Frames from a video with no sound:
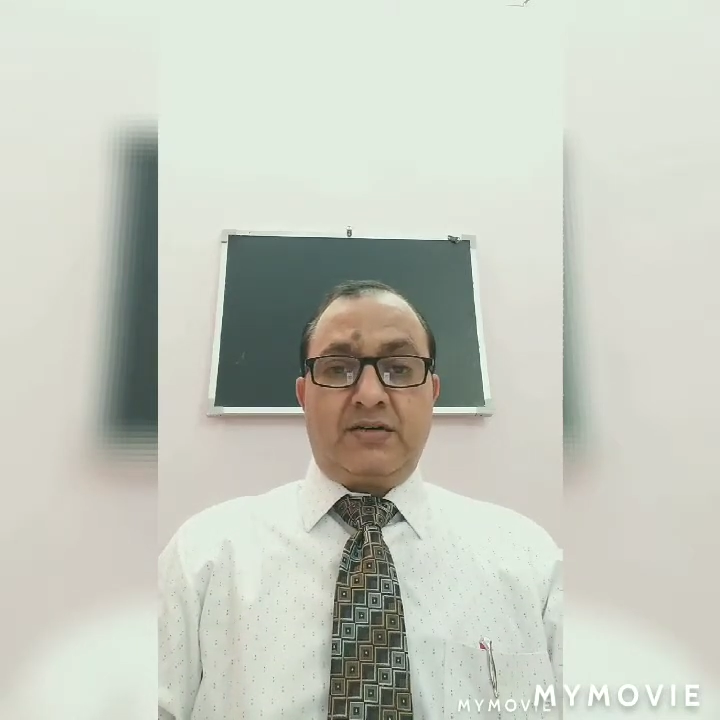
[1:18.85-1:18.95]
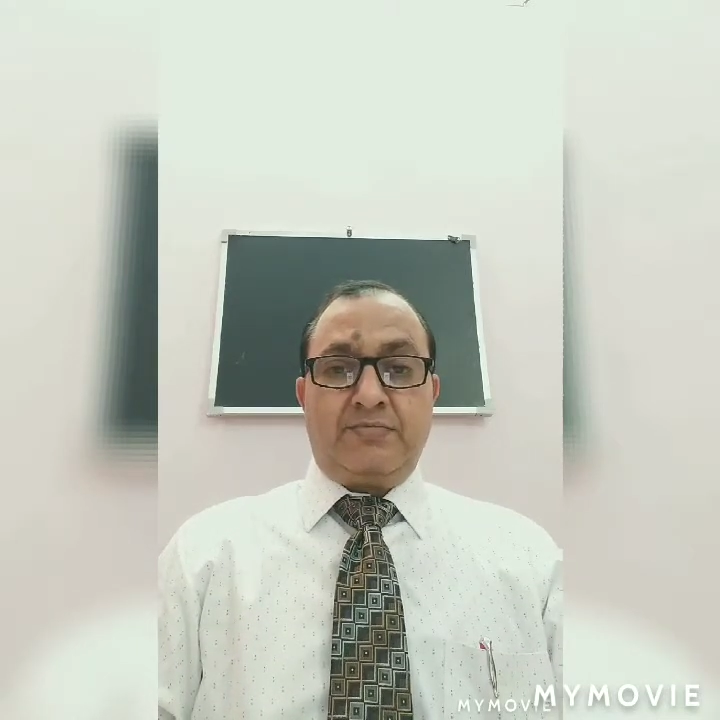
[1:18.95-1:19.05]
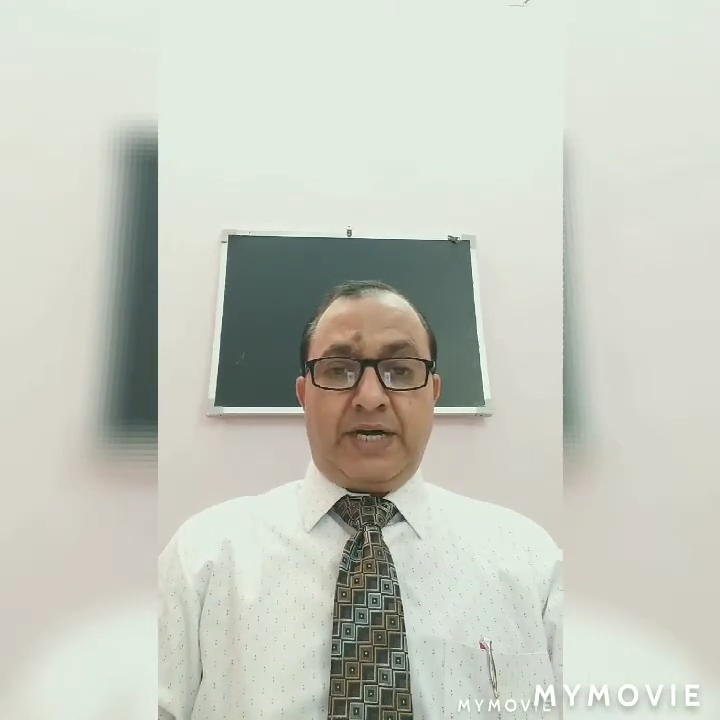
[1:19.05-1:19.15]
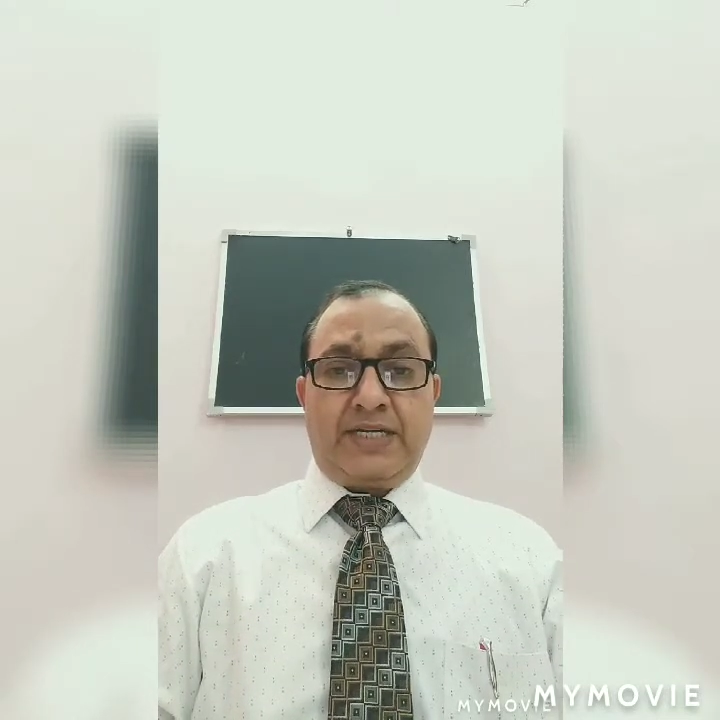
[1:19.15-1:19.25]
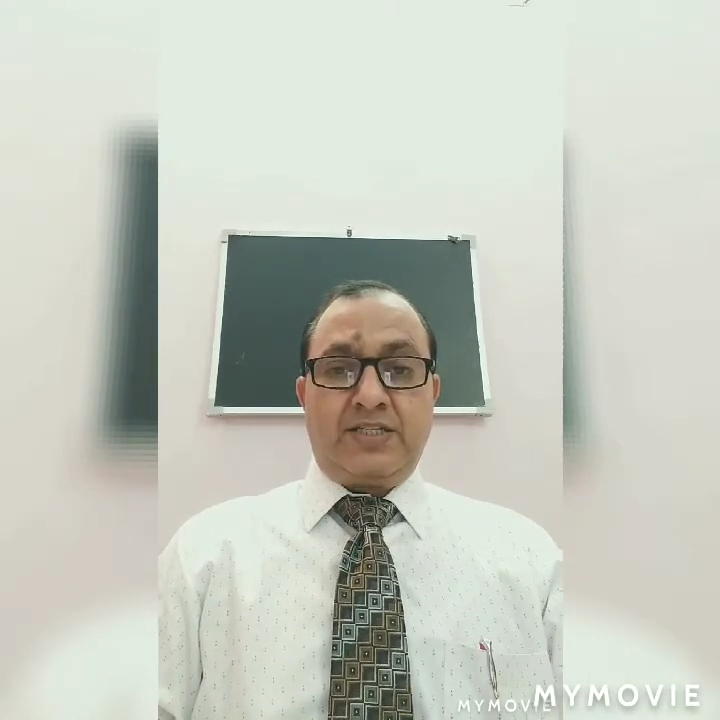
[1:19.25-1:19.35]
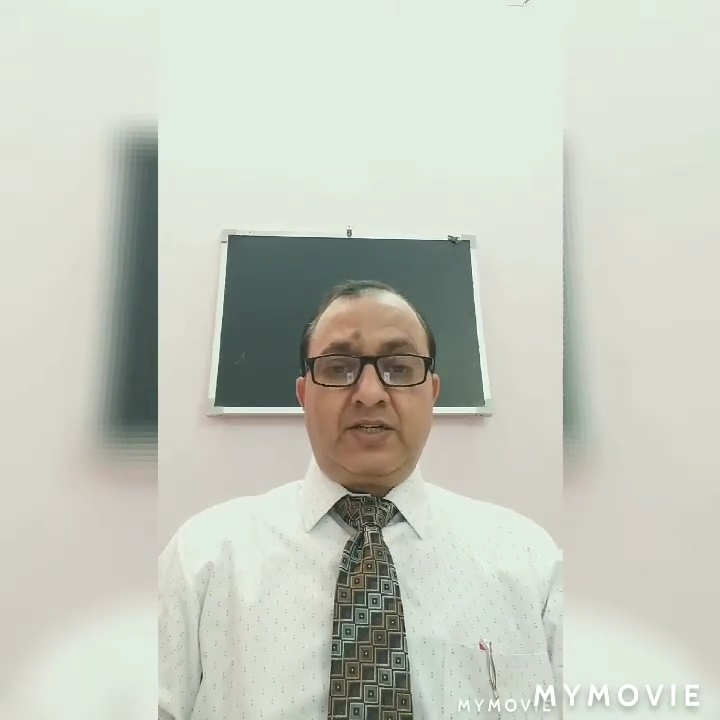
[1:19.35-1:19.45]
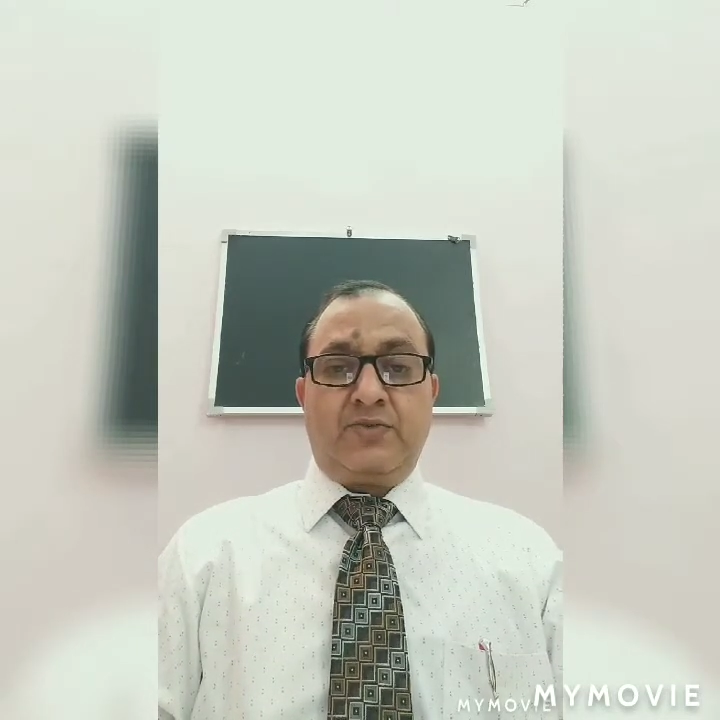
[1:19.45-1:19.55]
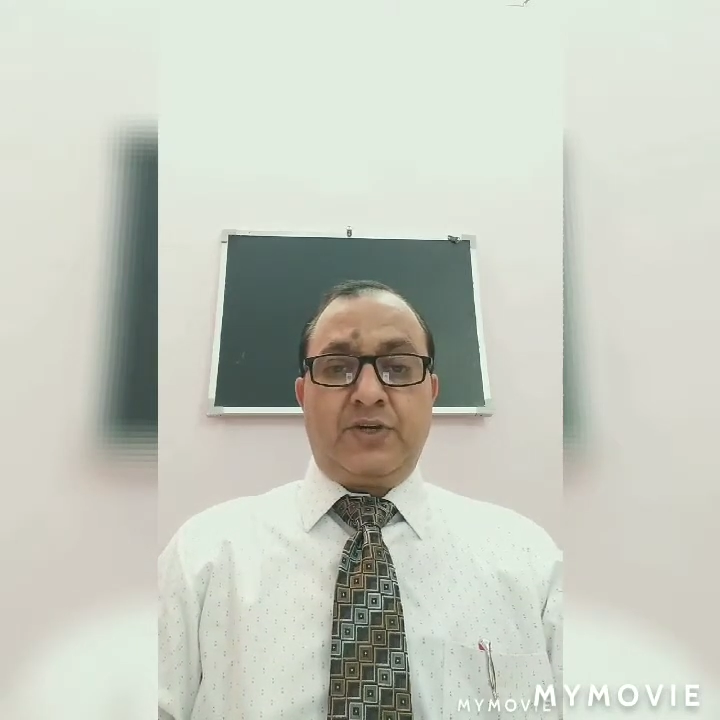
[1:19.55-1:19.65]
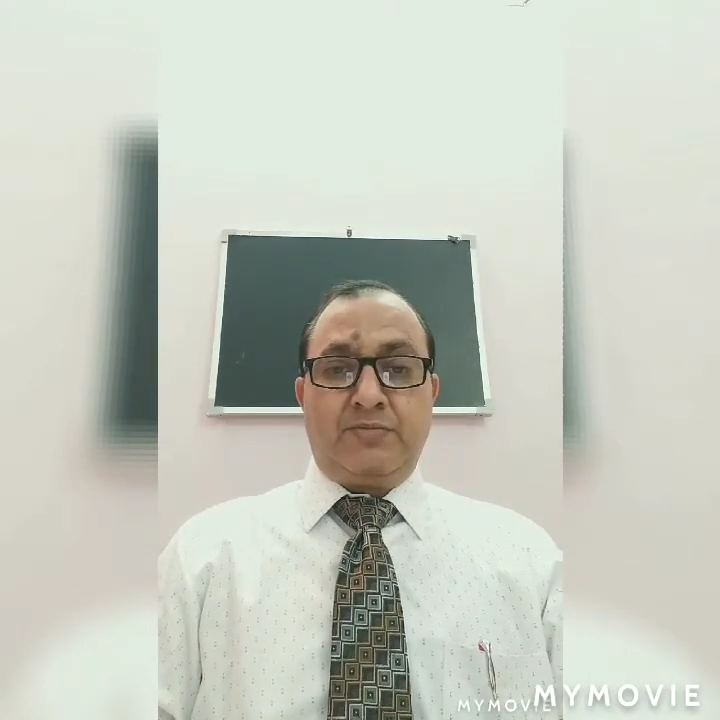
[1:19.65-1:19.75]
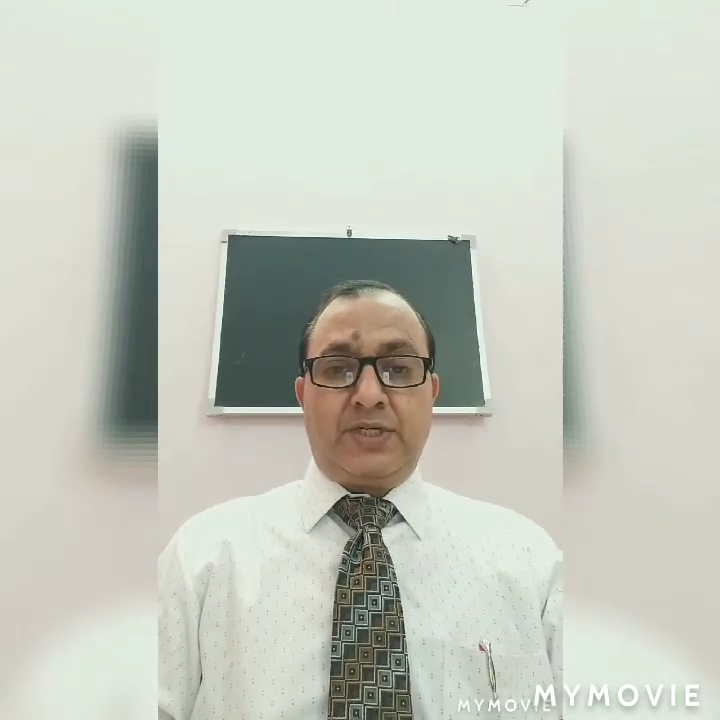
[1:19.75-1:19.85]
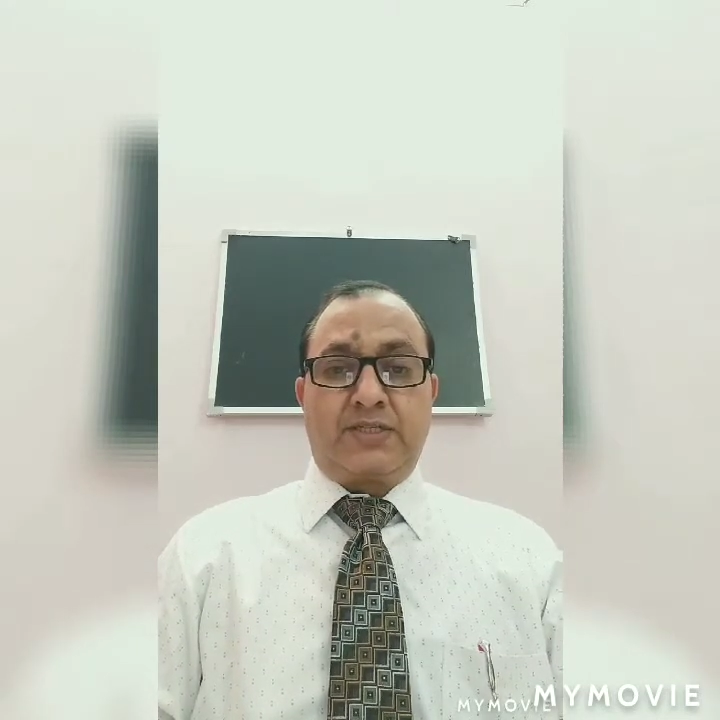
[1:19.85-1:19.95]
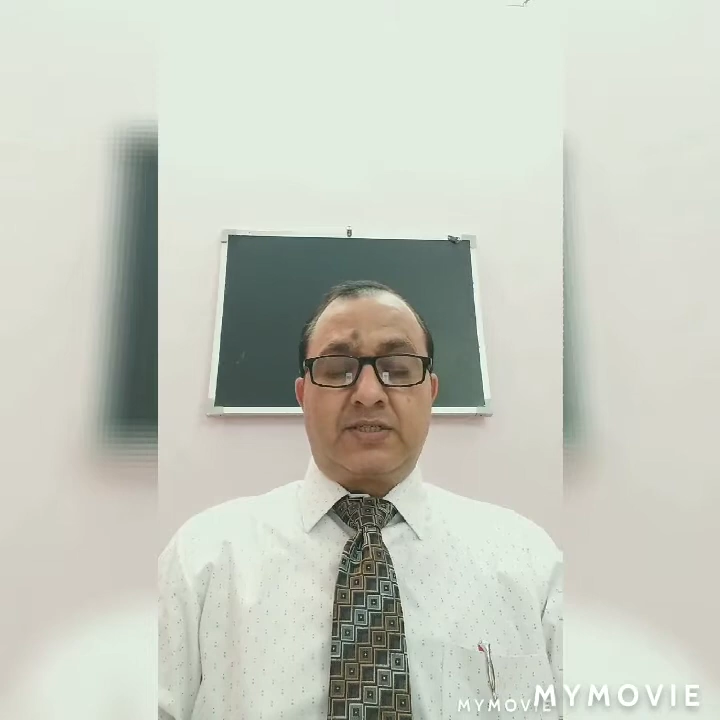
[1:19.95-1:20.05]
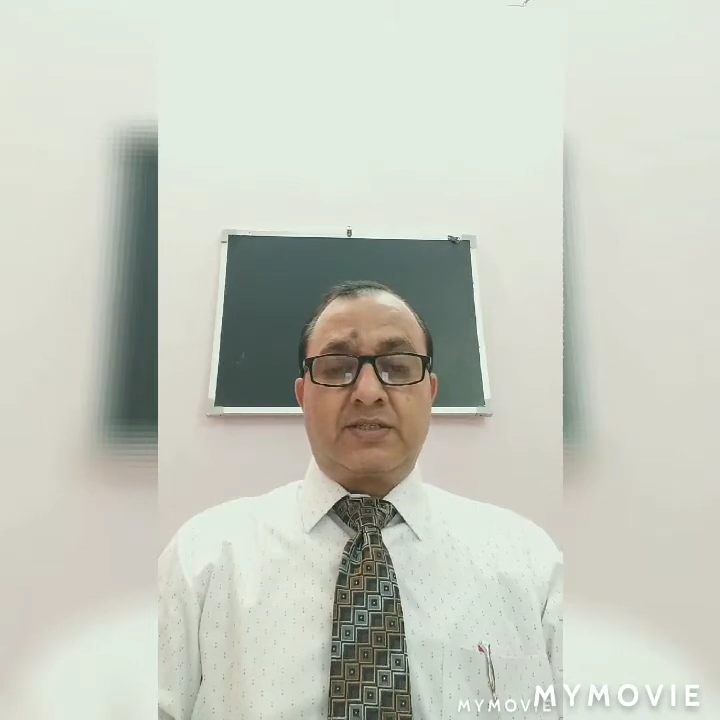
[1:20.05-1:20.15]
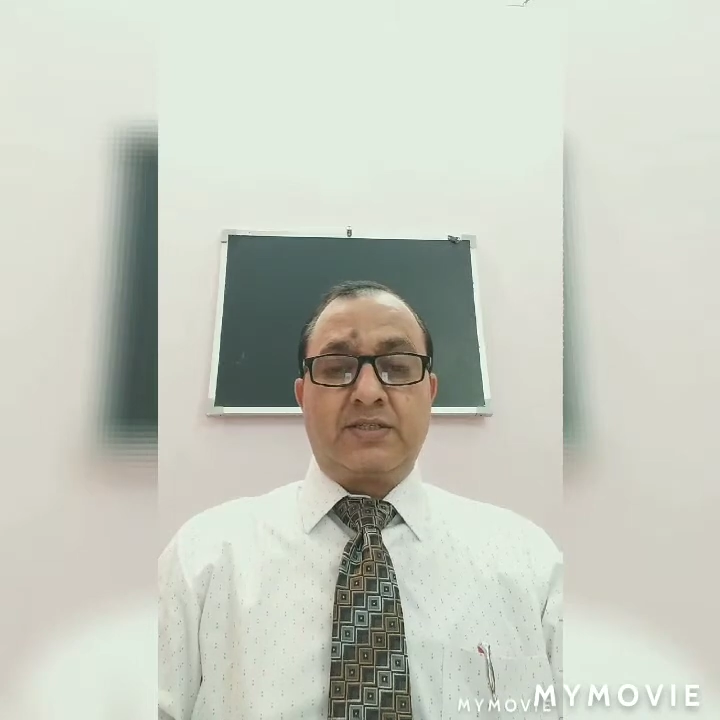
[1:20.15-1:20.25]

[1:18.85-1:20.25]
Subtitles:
comparison of numbers,